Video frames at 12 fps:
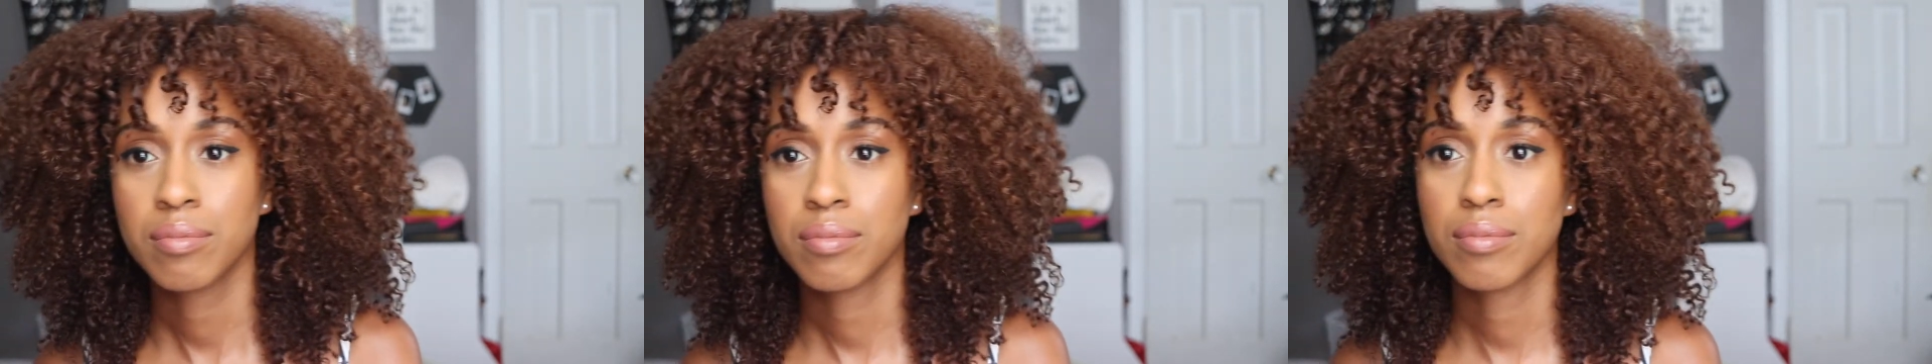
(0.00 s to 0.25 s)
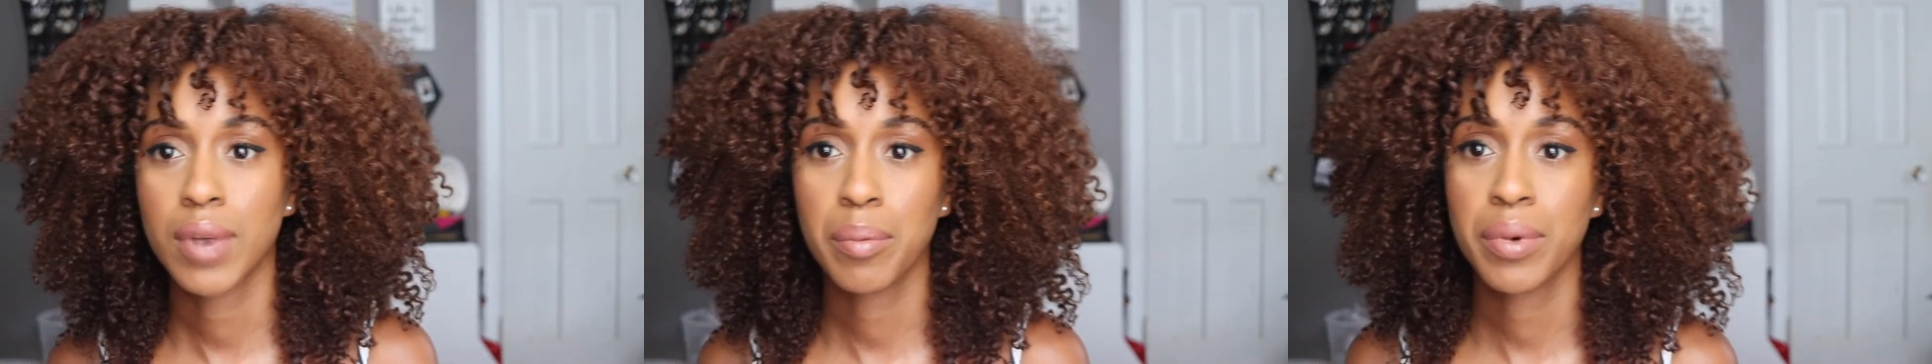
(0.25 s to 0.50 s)

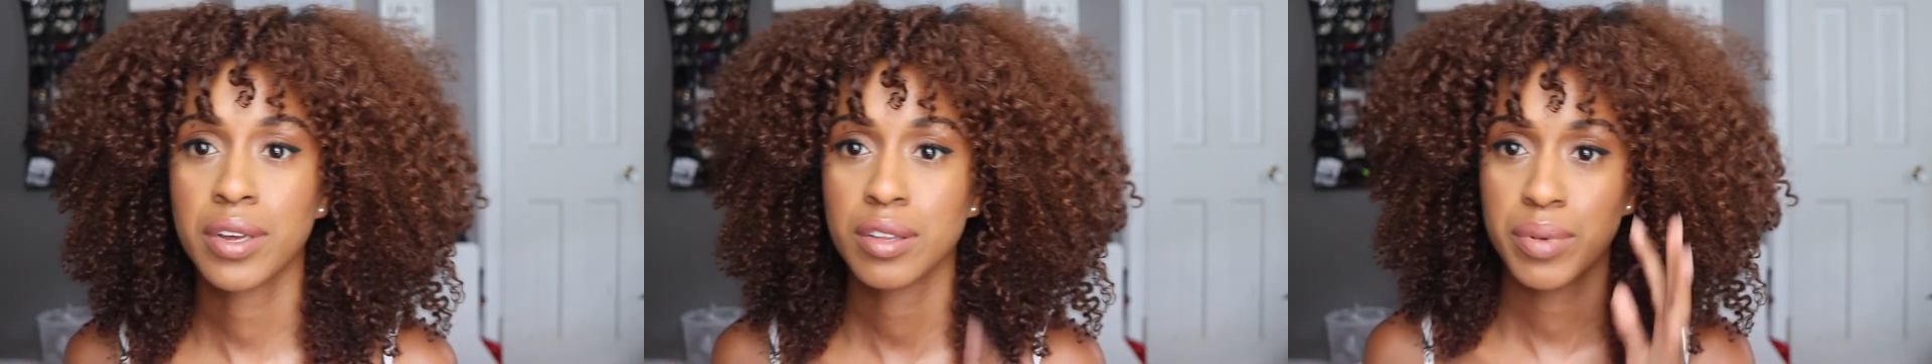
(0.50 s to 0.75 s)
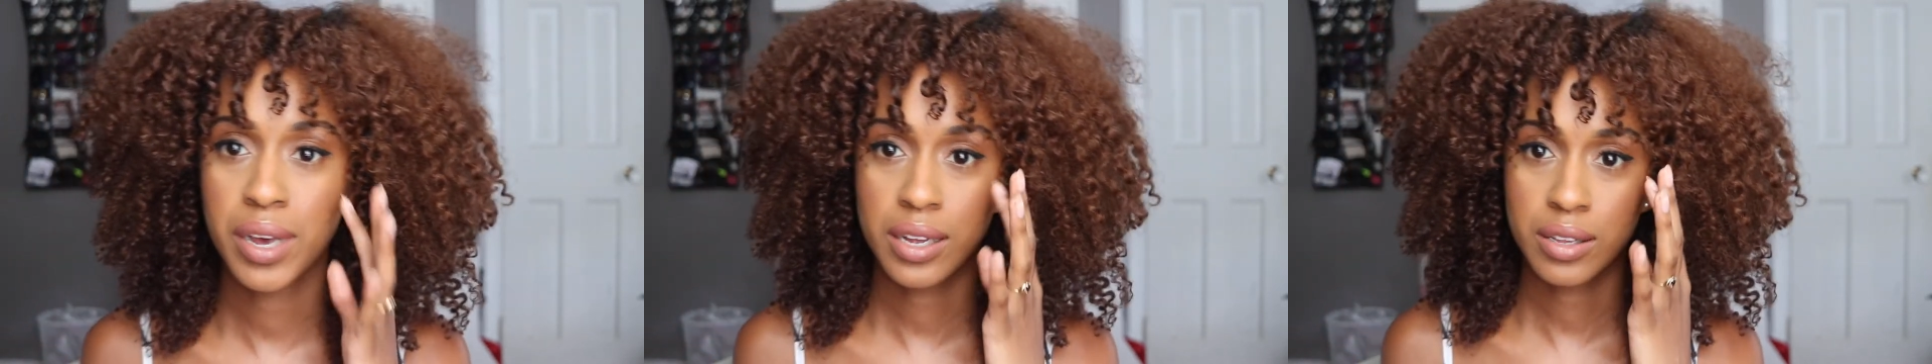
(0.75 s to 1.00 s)
my bangs
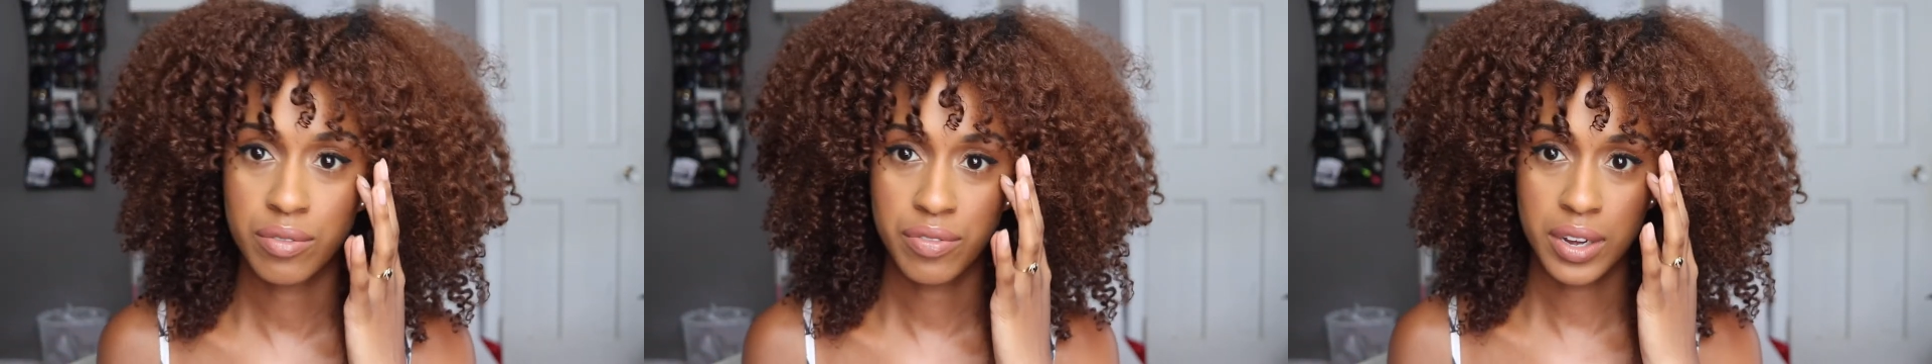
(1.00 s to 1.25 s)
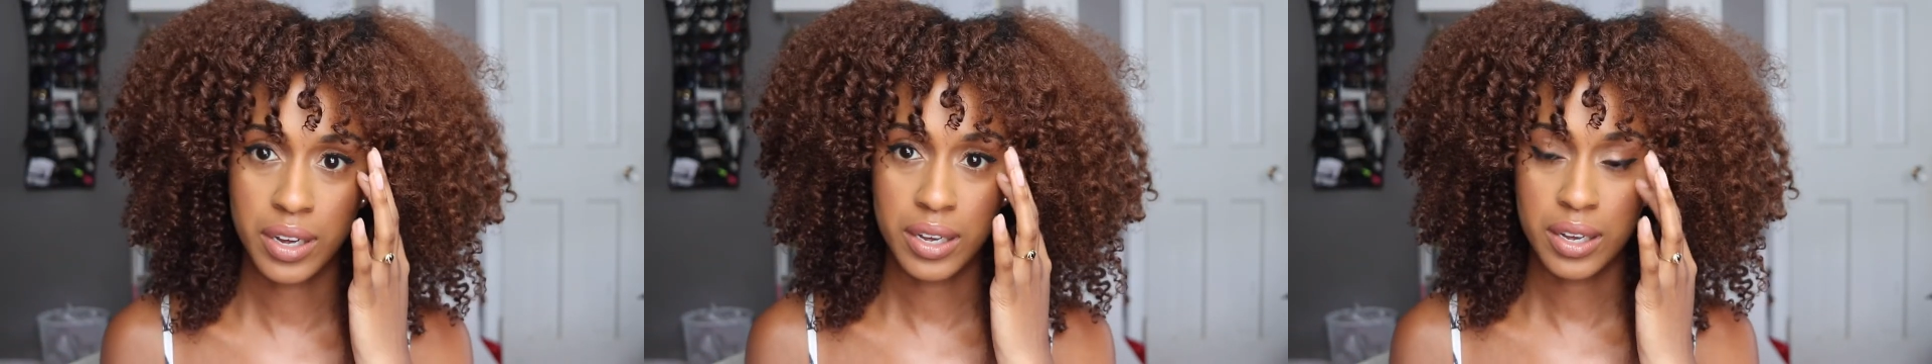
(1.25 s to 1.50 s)
be acting
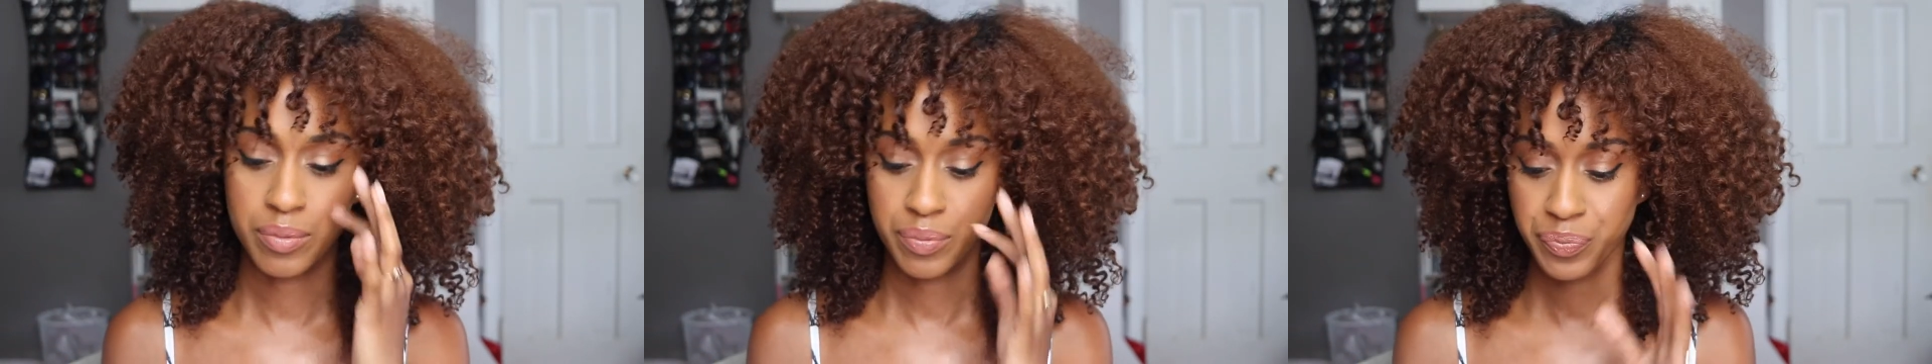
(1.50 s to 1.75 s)
funky.